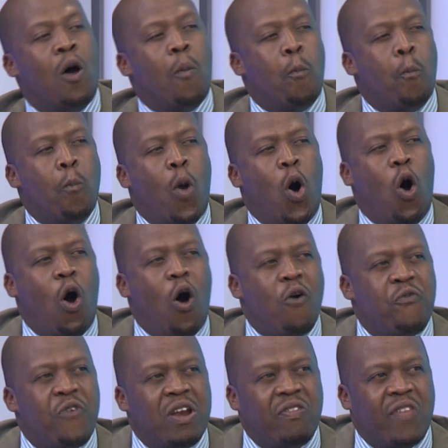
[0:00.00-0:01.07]
more
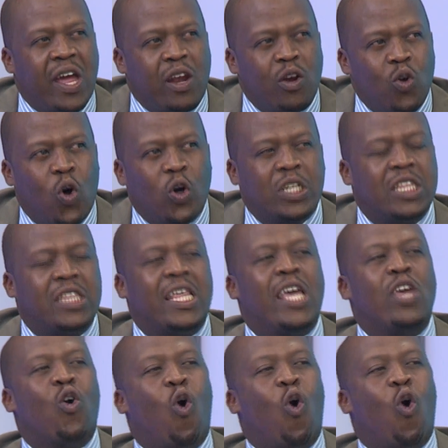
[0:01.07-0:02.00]
often than not, they